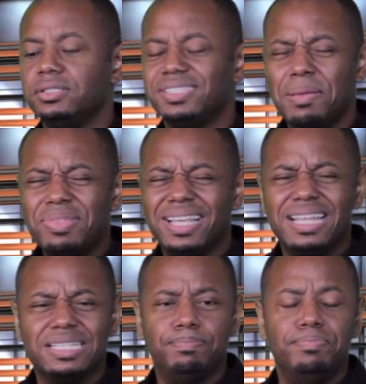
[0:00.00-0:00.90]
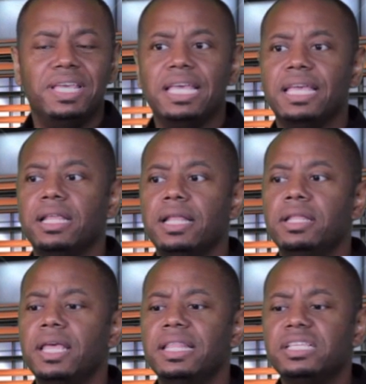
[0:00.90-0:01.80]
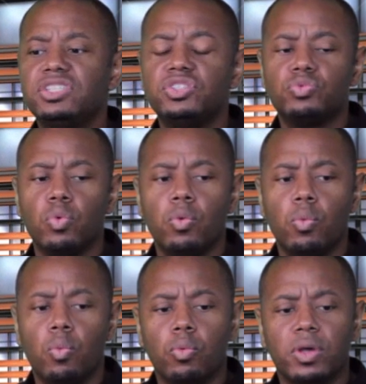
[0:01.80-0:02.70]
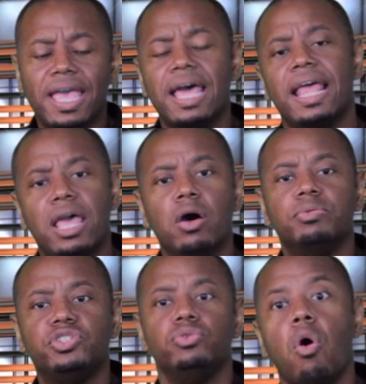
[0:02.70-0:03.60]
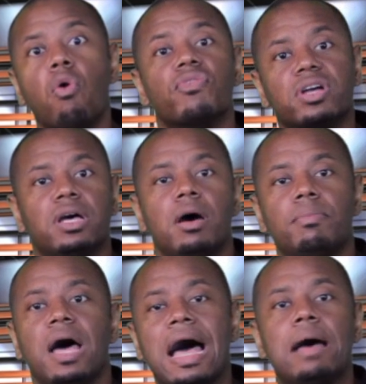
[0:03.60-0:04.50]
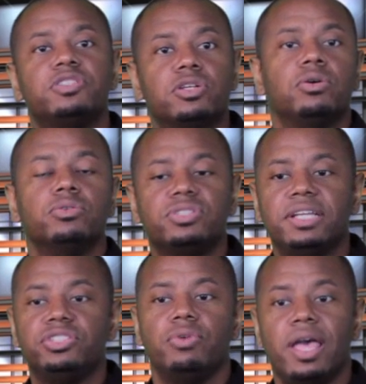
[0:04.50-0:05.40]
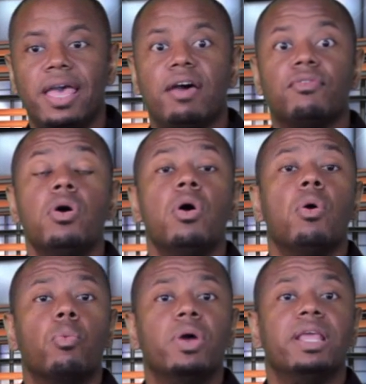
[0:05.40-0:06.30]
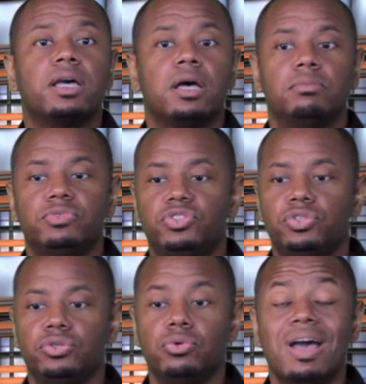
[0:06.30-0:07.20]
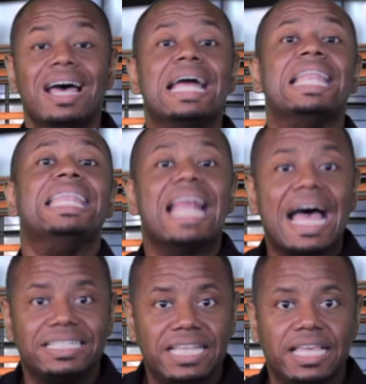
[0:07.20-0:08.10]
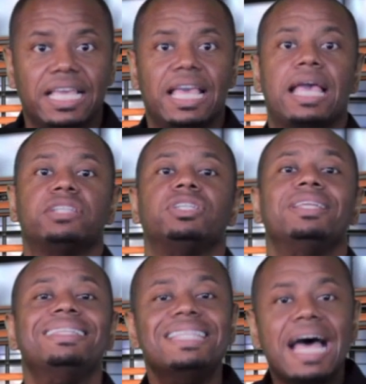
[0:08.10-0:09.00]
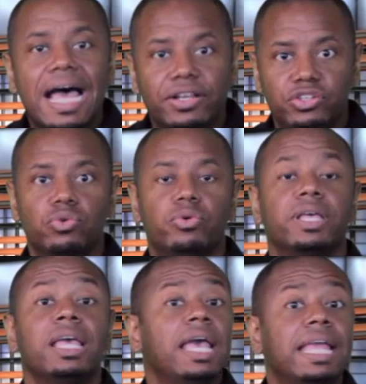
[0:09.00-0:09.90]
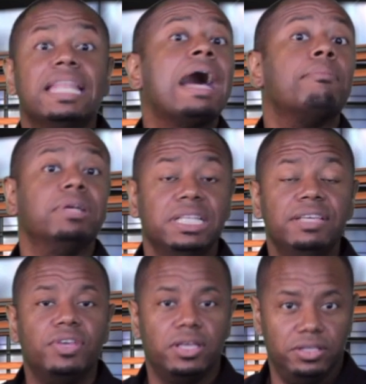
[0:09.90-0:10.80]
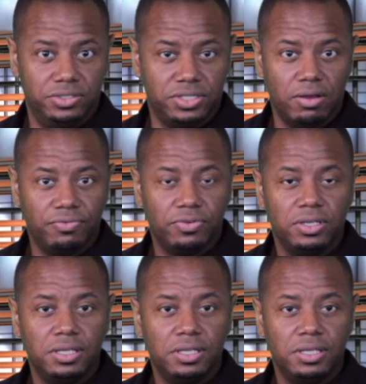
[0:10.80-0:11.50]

something that's big, and this is kind of helps you overcome the obstacles that you have when it comes to not taking action and not doing and not believing in yourself.